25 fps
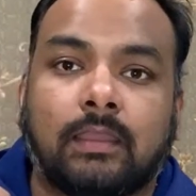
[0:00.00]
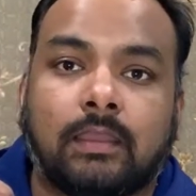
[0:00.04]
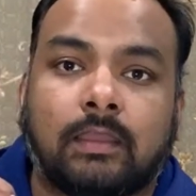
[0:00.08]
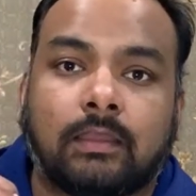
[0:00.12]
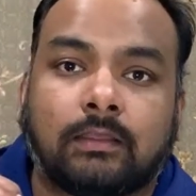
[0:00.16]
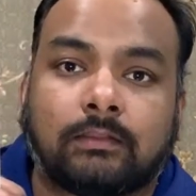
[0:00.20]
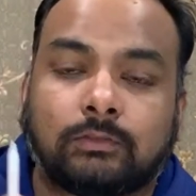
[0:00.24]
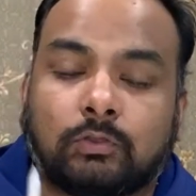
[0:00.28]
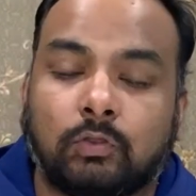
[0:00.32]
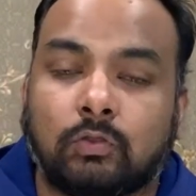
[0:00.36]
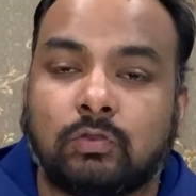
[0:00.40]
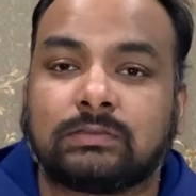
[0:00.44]

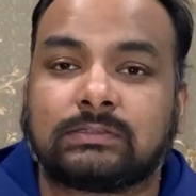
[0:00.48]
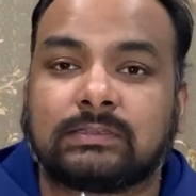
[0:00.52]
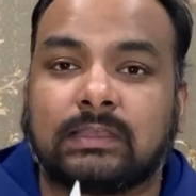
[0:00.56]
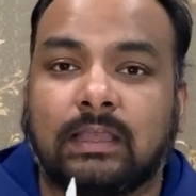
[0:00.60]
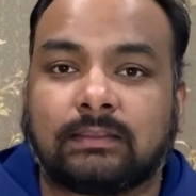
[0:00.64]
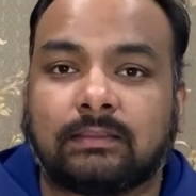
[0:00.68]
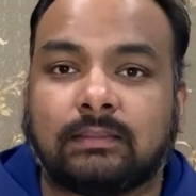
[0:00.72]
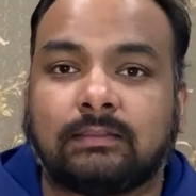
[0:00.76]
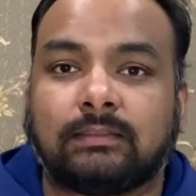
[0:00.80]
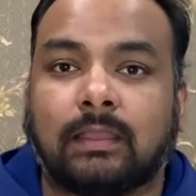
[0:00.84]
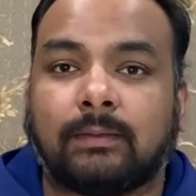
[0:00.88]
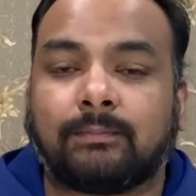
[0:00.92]
those are
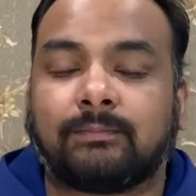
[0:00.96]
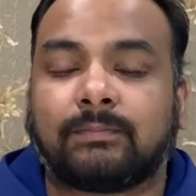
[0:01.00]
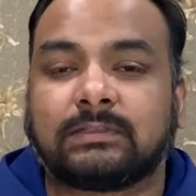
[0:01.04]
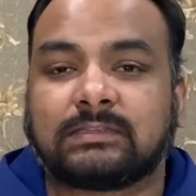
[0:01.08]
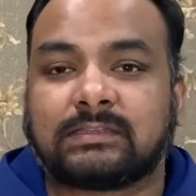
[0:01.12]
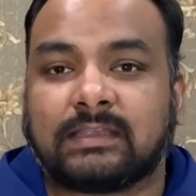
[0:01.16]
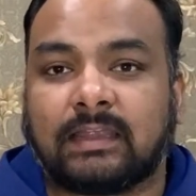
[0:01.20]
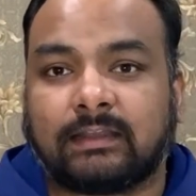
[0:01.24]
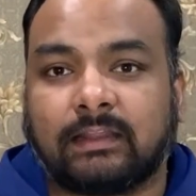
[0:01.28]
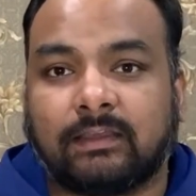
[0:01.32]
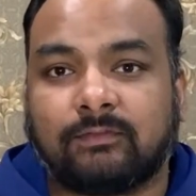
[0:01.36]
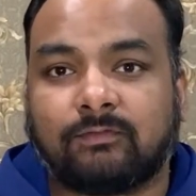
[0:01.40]
the numbers
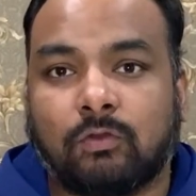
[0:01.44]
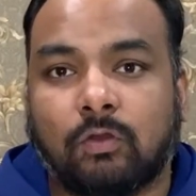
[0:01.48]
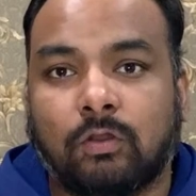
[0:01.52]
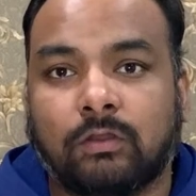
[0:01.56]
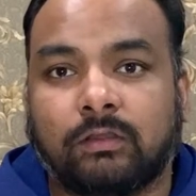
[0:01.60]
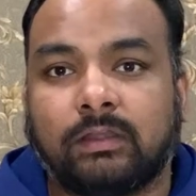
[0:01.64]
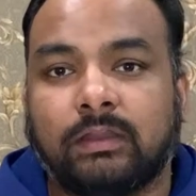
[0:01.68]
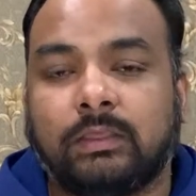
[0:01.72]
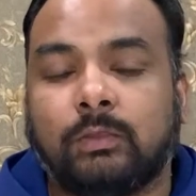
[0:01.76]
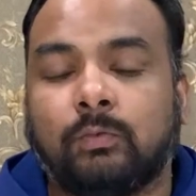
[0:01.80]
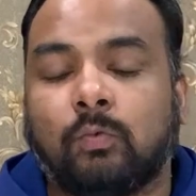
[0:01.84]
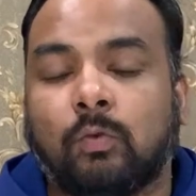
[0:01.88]
that have
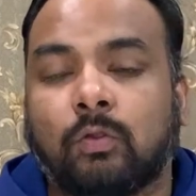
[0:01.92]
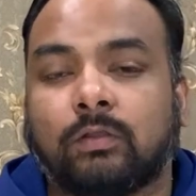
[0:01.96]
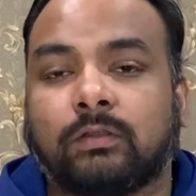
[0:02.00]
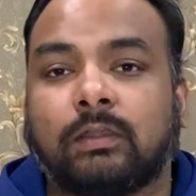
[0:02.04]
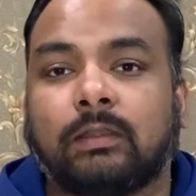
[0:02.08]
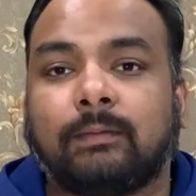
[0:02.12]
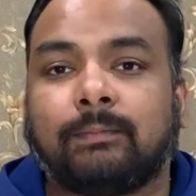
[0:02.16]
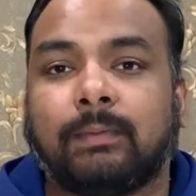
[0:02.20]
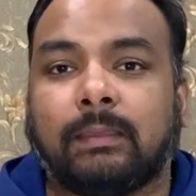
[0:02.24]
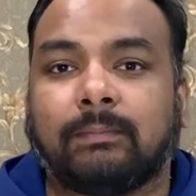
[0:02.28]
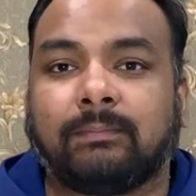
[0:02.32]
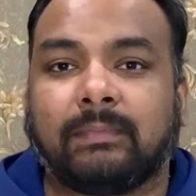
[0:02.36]
already
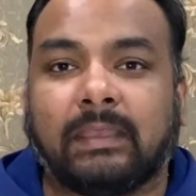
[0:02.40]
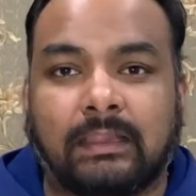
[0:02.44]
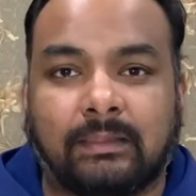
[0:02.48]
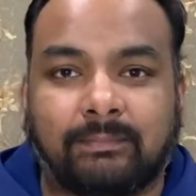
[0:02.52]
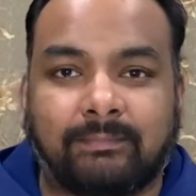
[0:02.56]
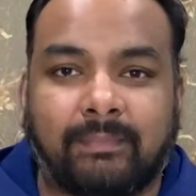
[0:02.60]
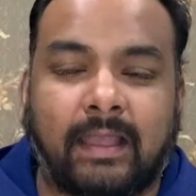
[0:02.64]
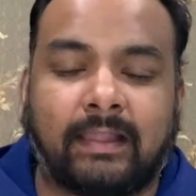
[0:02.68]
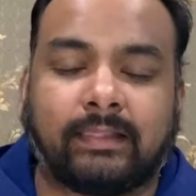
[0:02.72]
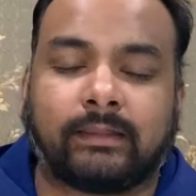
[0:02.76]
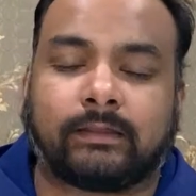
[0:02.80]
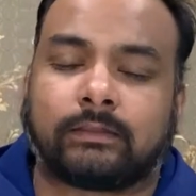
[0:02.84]
voted by mail
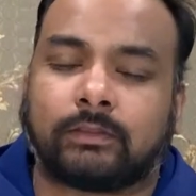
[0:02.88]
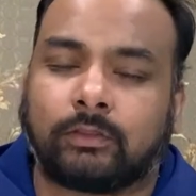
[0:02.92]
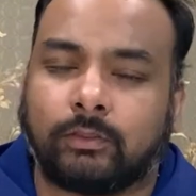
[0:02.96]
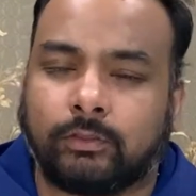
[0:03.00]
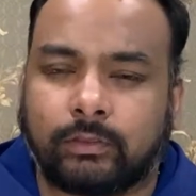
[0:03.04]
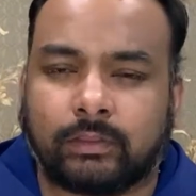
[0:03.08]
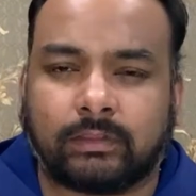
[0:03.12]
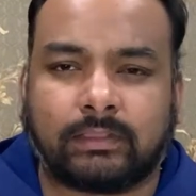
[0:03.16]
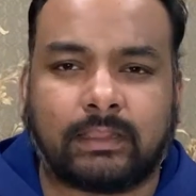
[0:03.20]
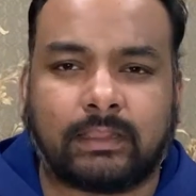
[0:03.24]
ballot. Now, you can